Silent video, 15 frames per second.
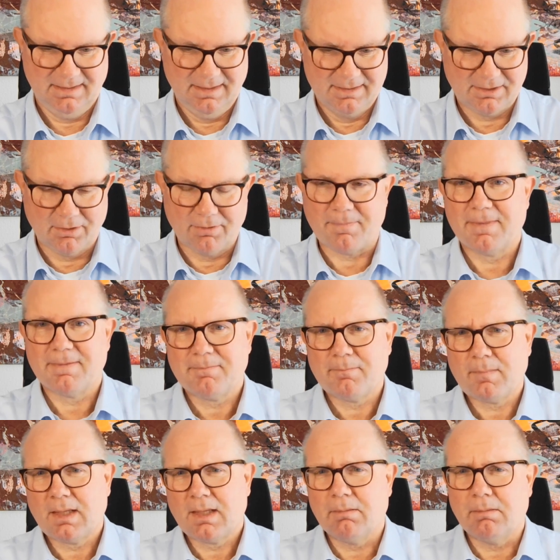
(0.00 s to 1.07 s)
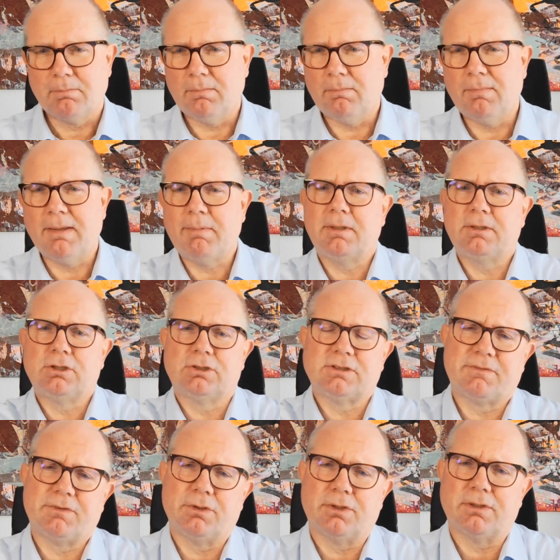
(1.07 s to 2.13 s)
So, maybe,
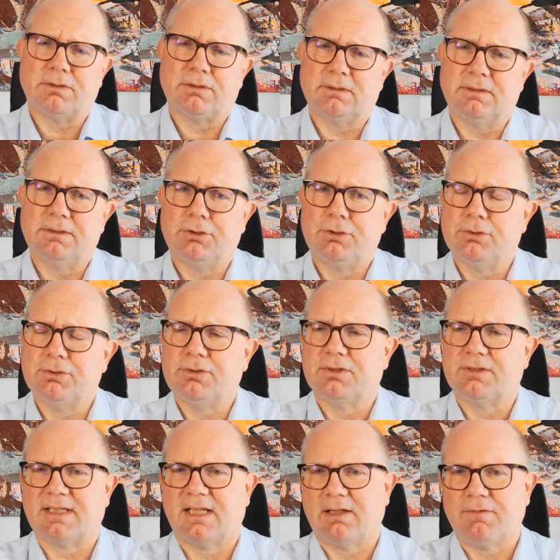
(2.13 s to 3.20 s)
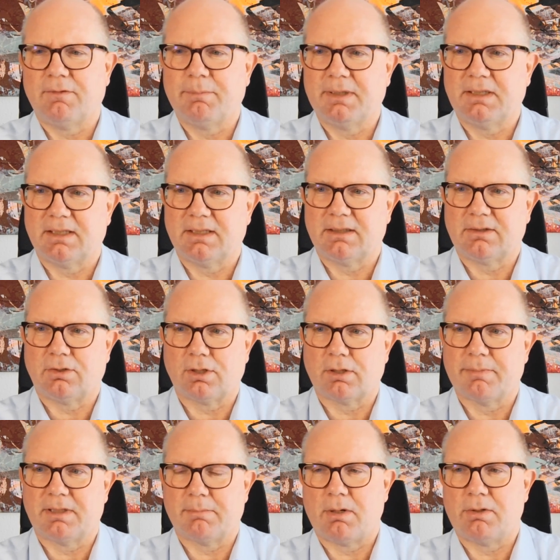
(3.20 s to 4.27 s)
Joseph, you could introduce yourself a bit and talk a
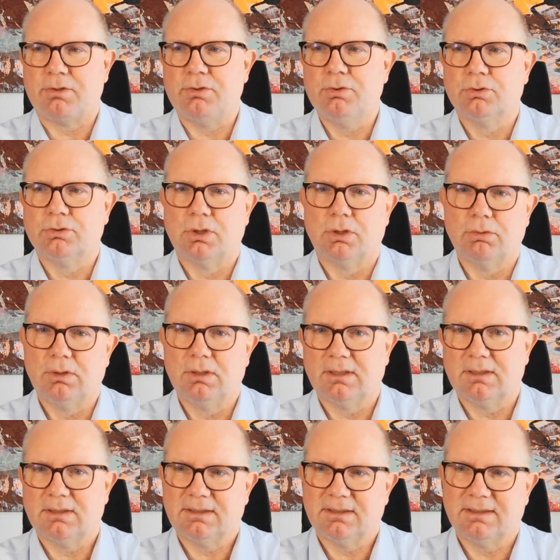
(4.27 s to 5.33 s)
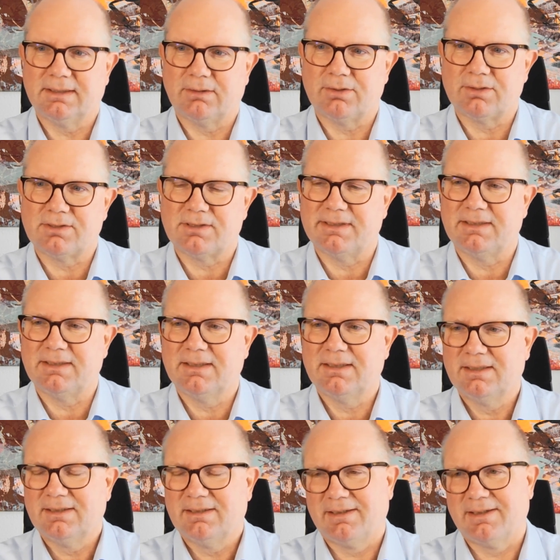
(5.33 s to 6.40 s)
bit about your role at Authlete
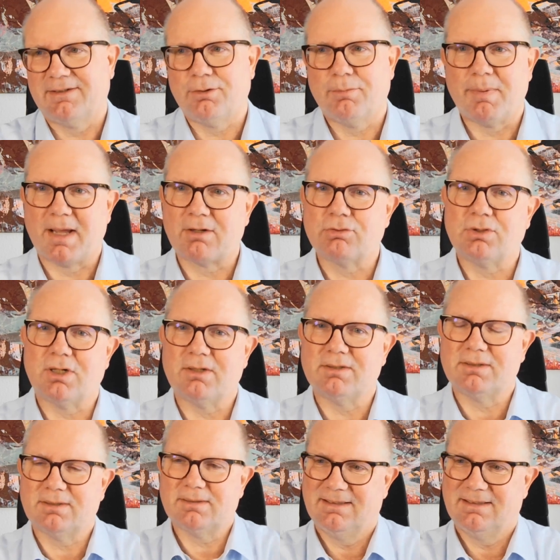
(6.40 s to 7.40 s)
and your background.